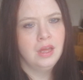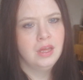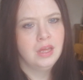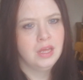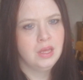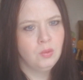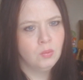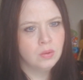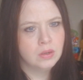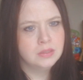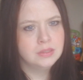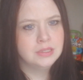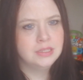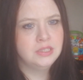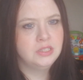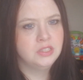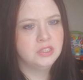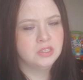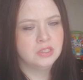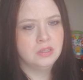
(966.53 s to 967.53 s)
He
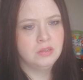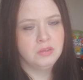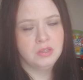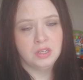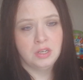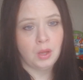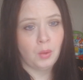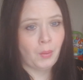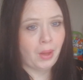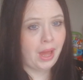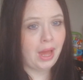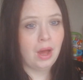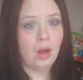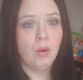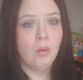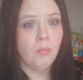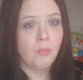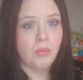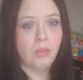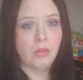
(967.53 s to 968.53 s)
wanted to
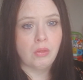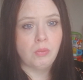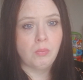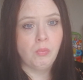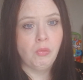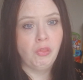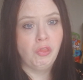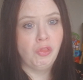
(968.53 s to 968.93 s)
help them